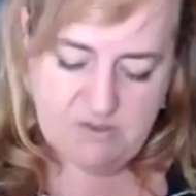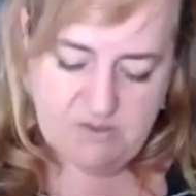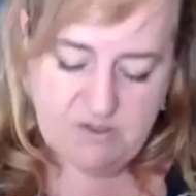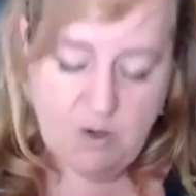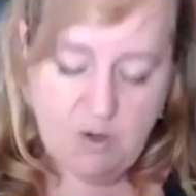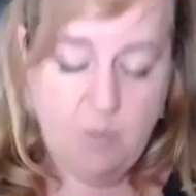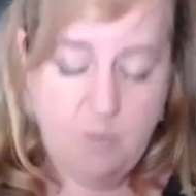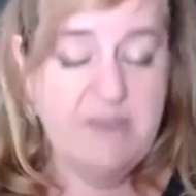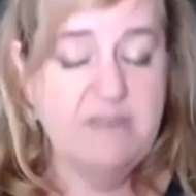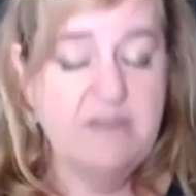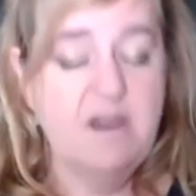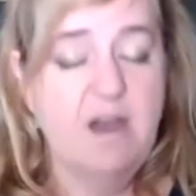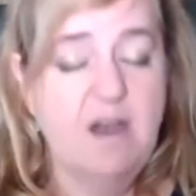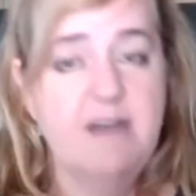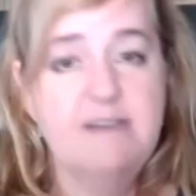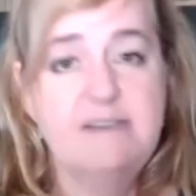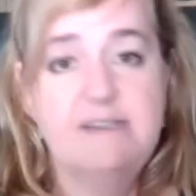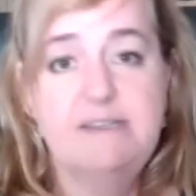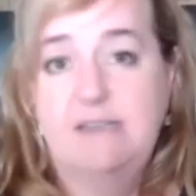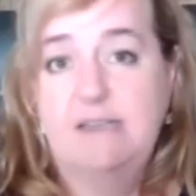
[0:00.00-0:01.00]
So we
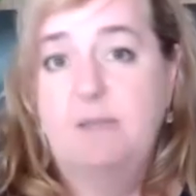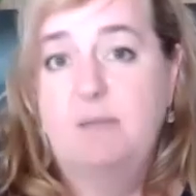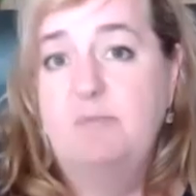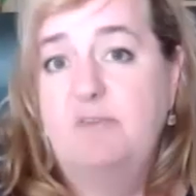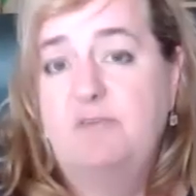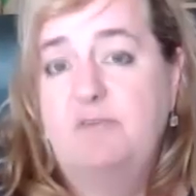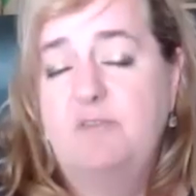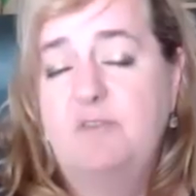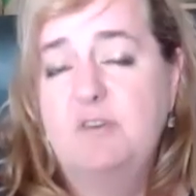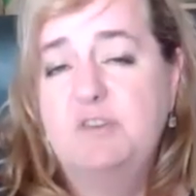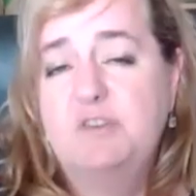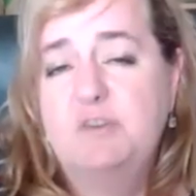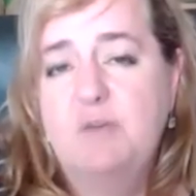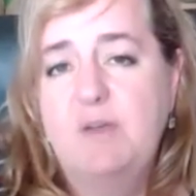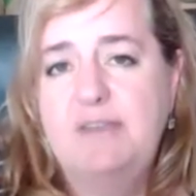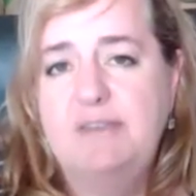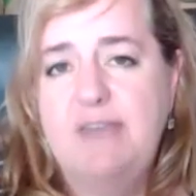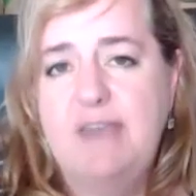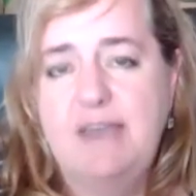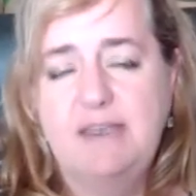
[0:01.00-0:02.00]
thought December 1st,
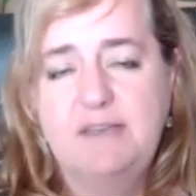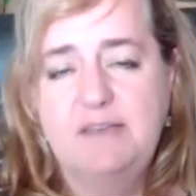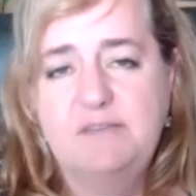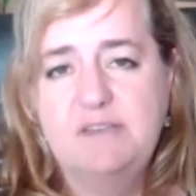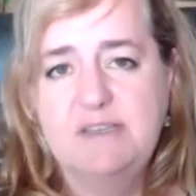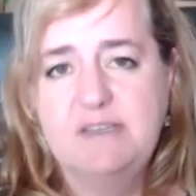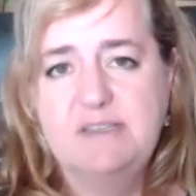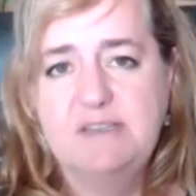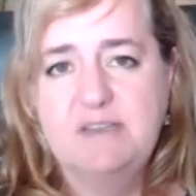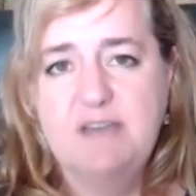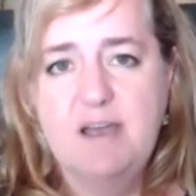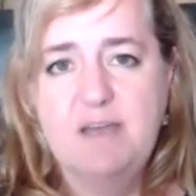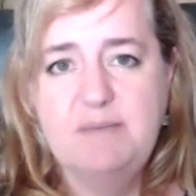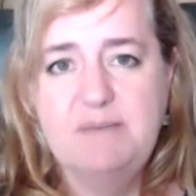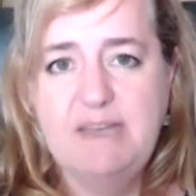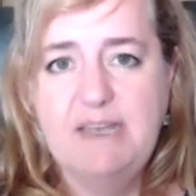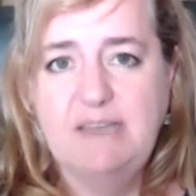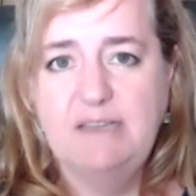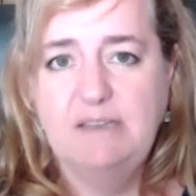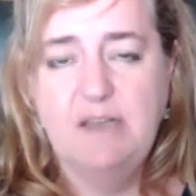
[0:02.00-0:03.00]
great, that gives us
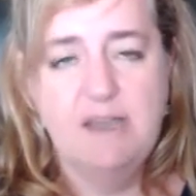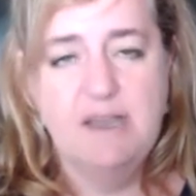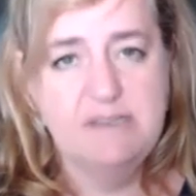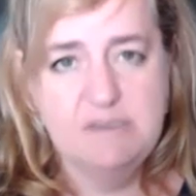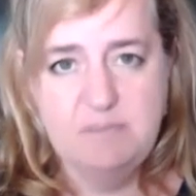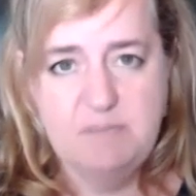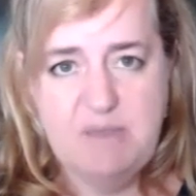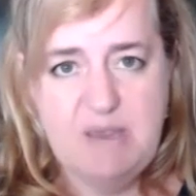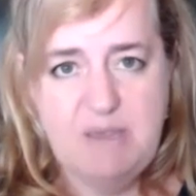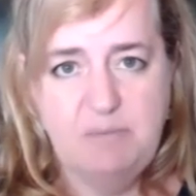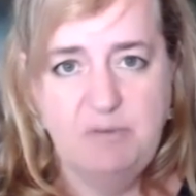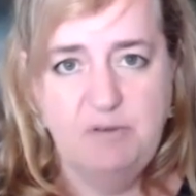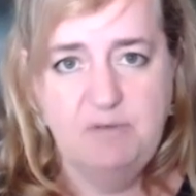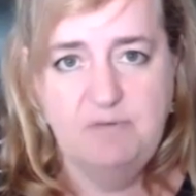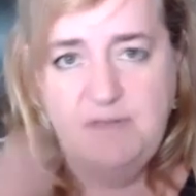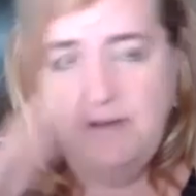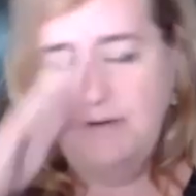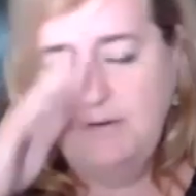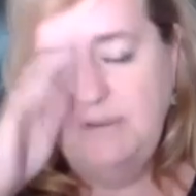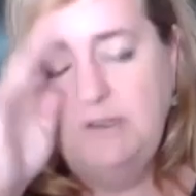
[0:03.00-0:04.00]
time to get lots of people
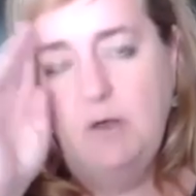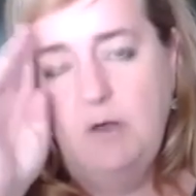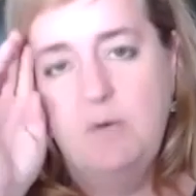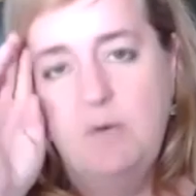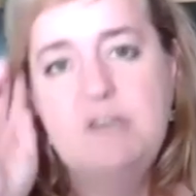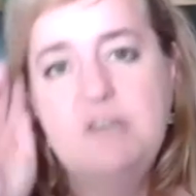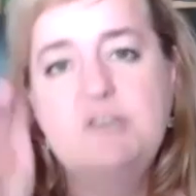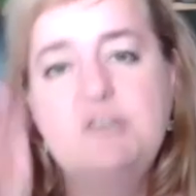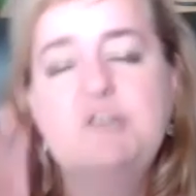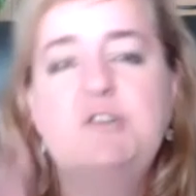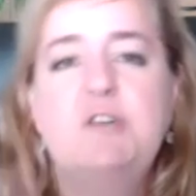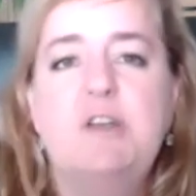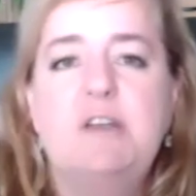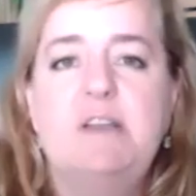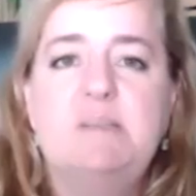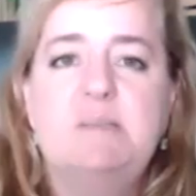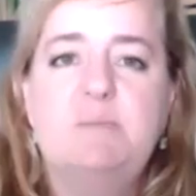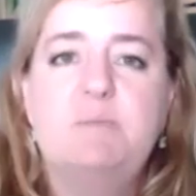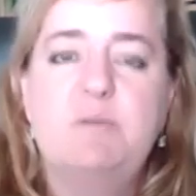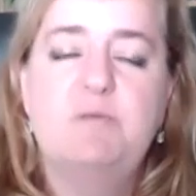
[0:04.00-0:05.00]
very low interest
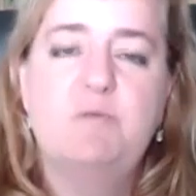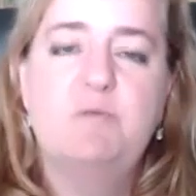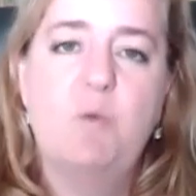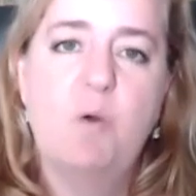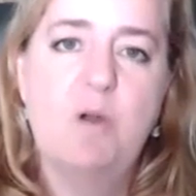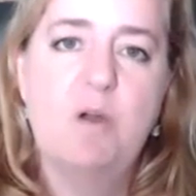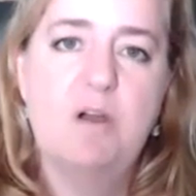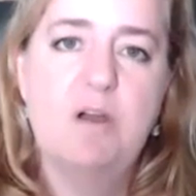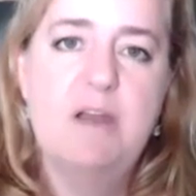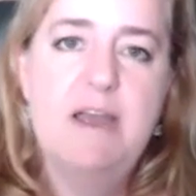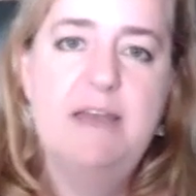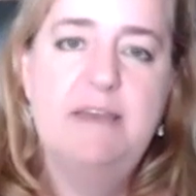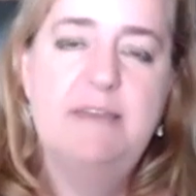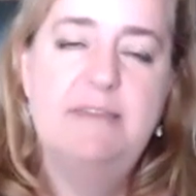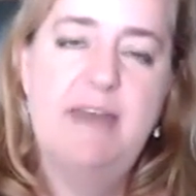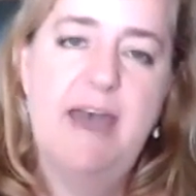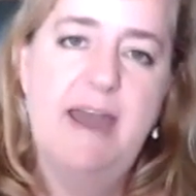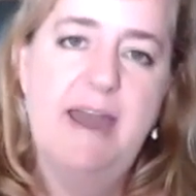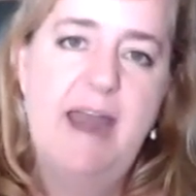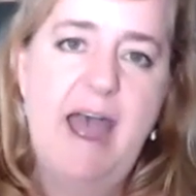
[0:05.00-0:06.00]
rates before
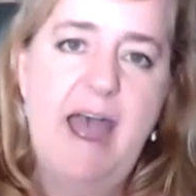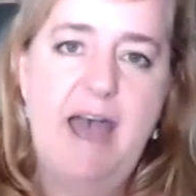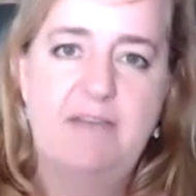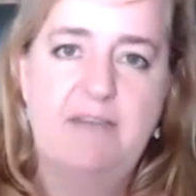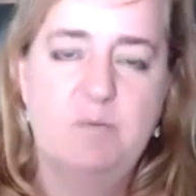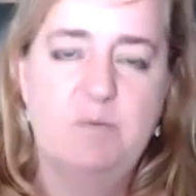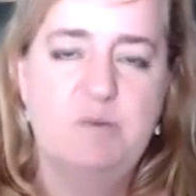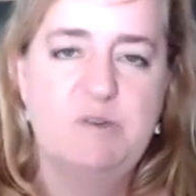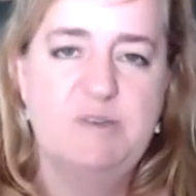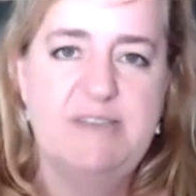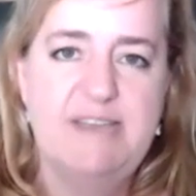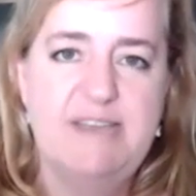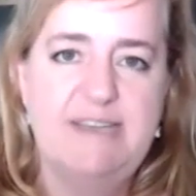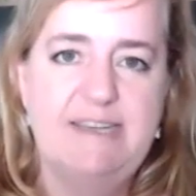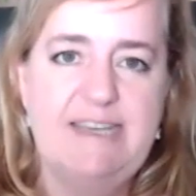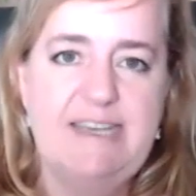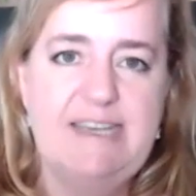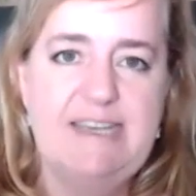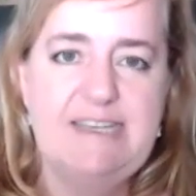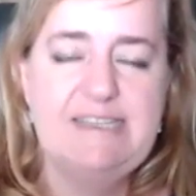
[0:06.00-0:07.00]
that
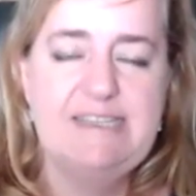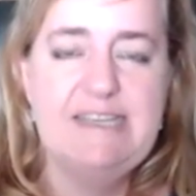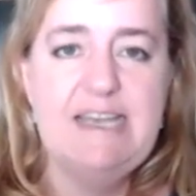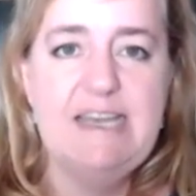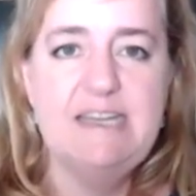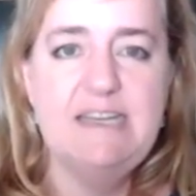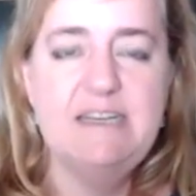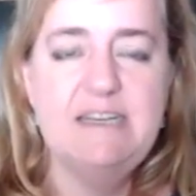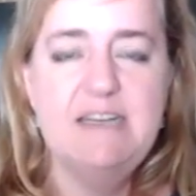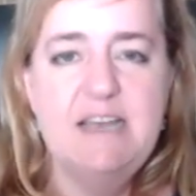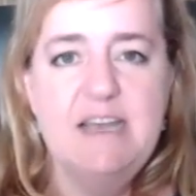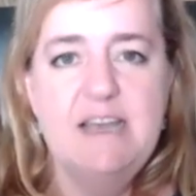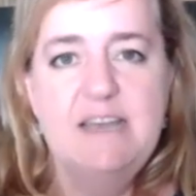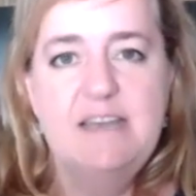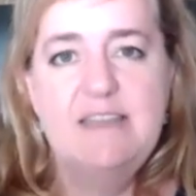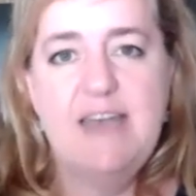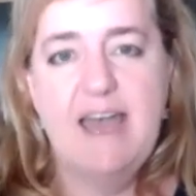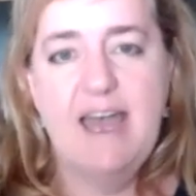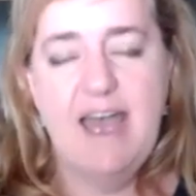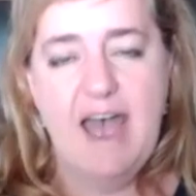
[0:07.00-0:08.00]
0.5% kicks in.
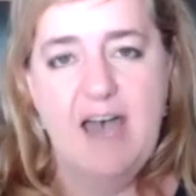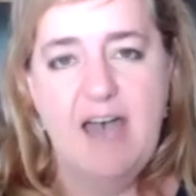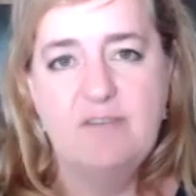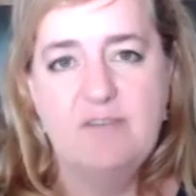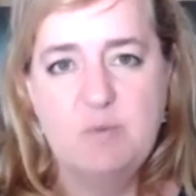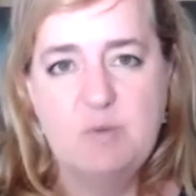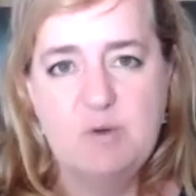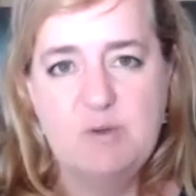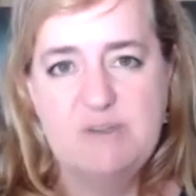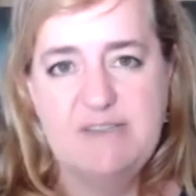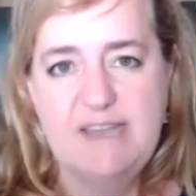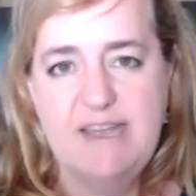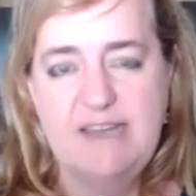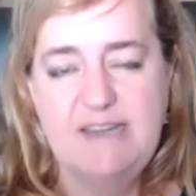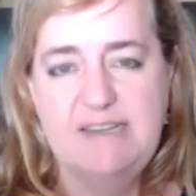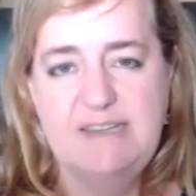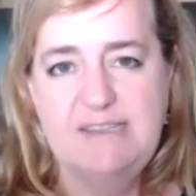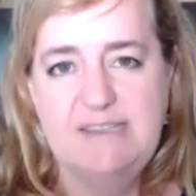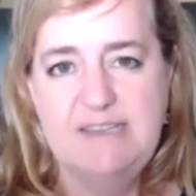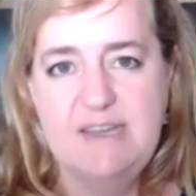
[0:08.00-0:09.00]
That
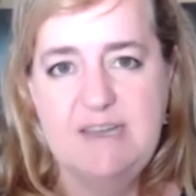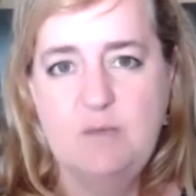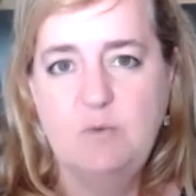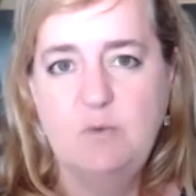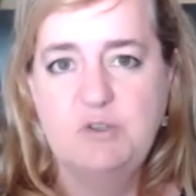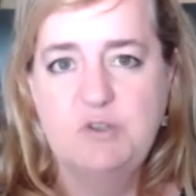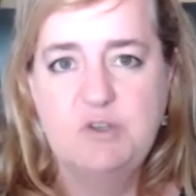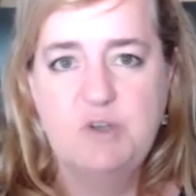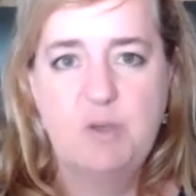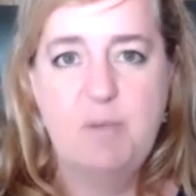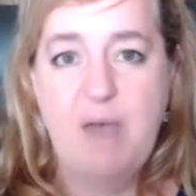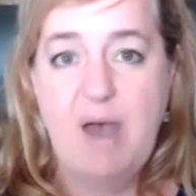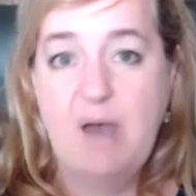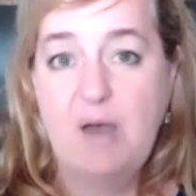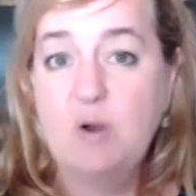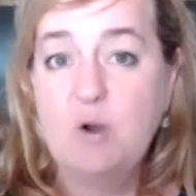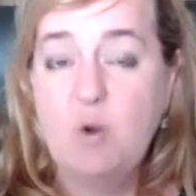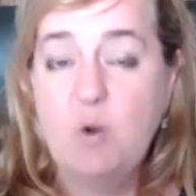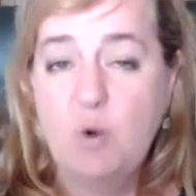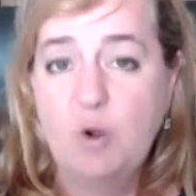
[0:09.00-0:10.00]
0.5% is equal to
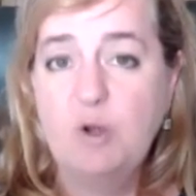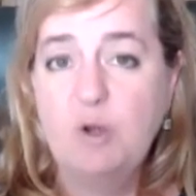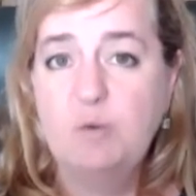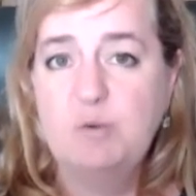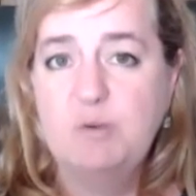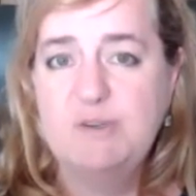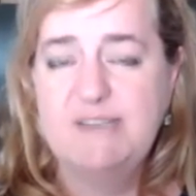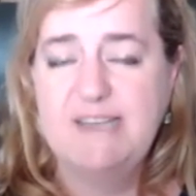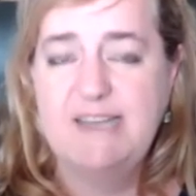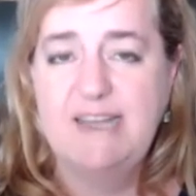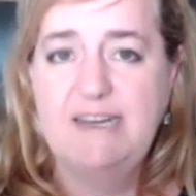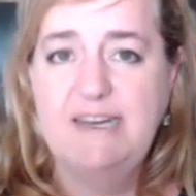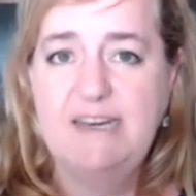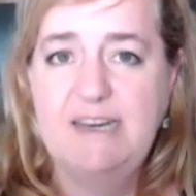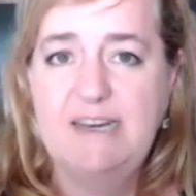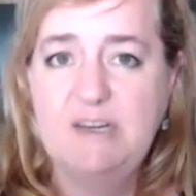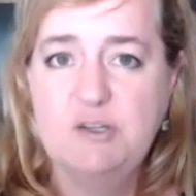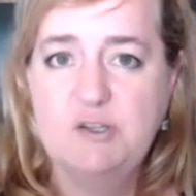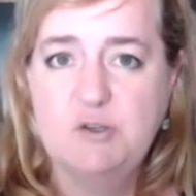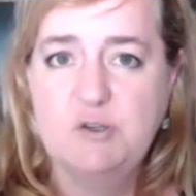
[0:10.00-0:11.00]
about 0.25%
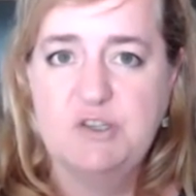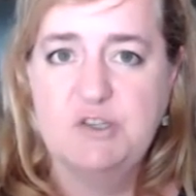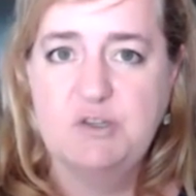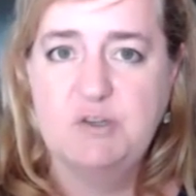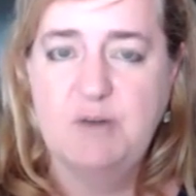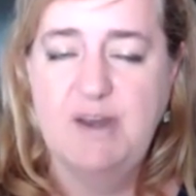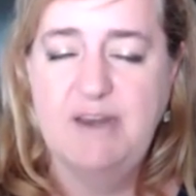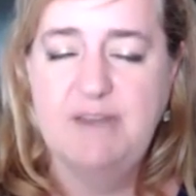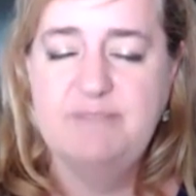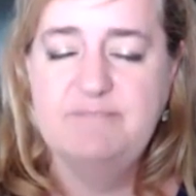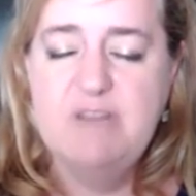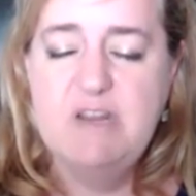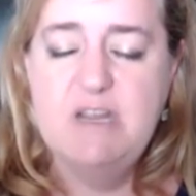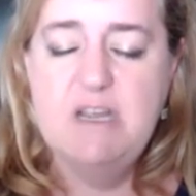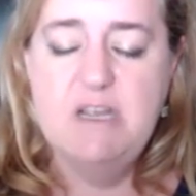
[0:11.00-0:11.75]
in interest rate.